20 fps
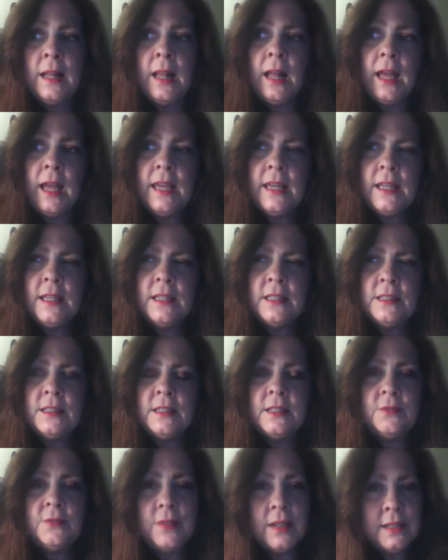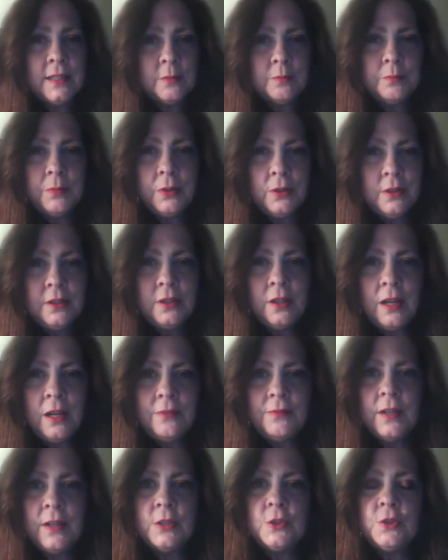And if I can pull it
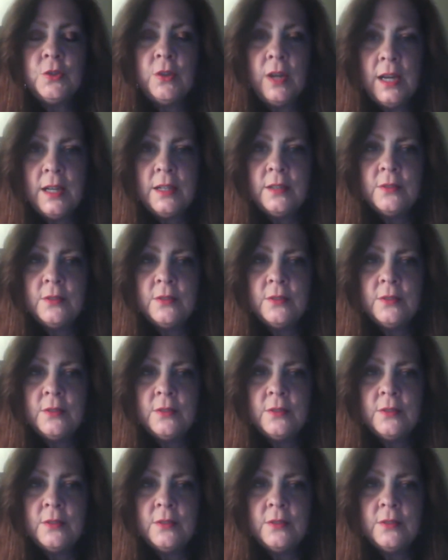off, I'll try